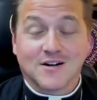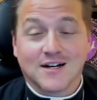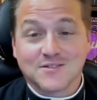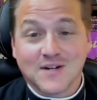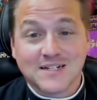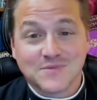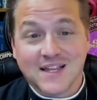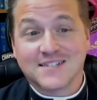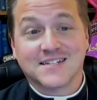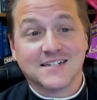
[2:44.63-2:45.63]
as we
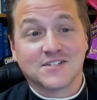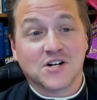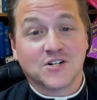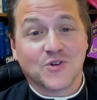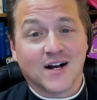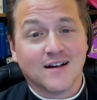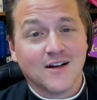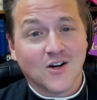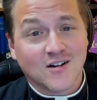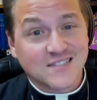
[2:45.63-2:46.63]
like to say in Star Trek,
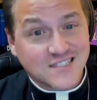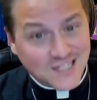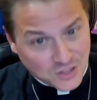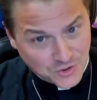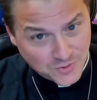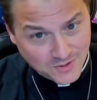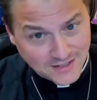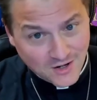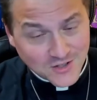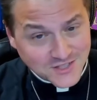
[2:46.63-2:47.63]

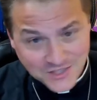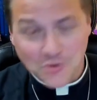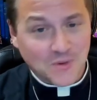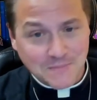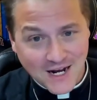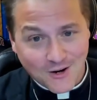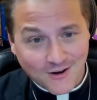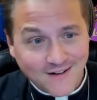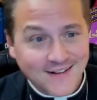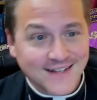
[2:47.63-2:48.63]
auxiliary
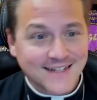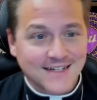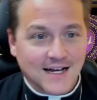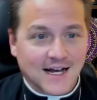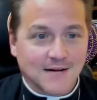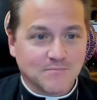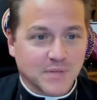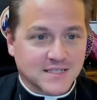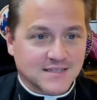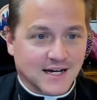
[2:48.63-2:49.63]
power.
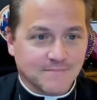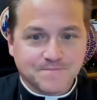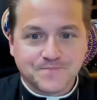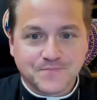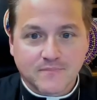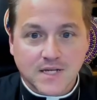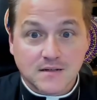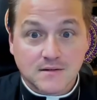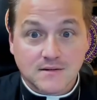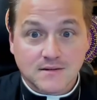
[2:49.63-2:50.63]

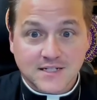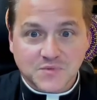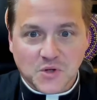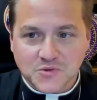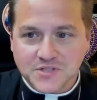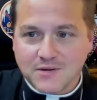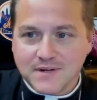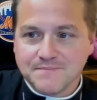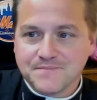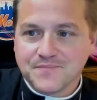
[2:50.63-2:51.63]
Let's roll, shall we?
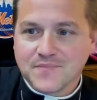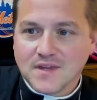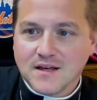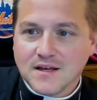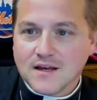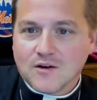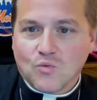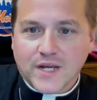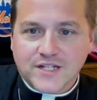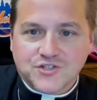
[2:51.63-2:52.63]

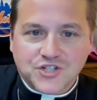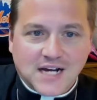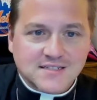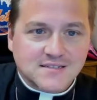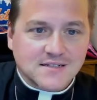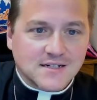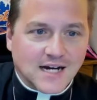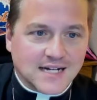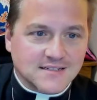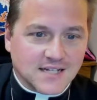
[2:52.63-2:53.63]
We just
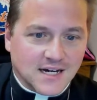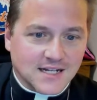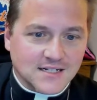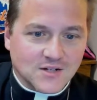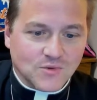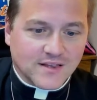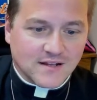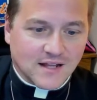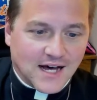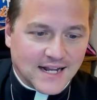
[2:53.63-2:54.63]
got done with
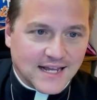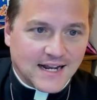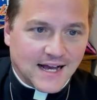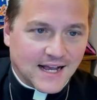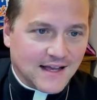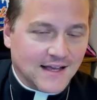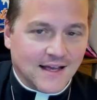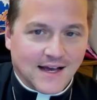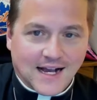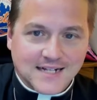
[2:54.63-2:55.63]
Lot, and I
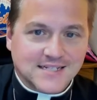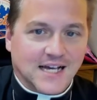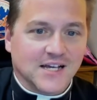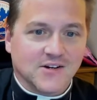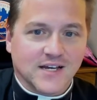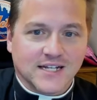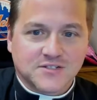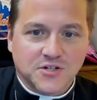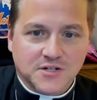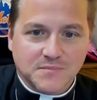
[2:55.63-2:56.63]
got to tell you, it
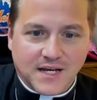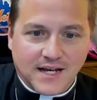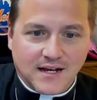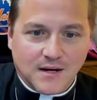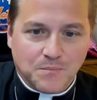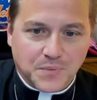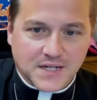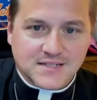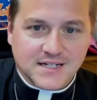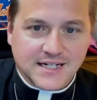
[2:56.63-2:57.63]
took me a
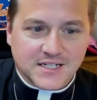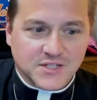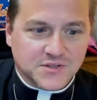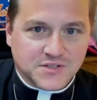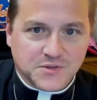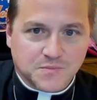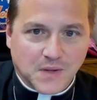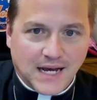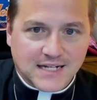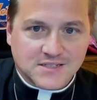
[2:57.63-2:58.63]
bit to get used to
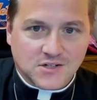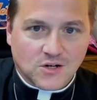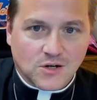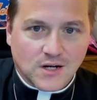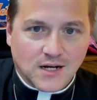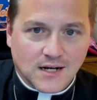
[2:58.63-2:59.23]
Pastor,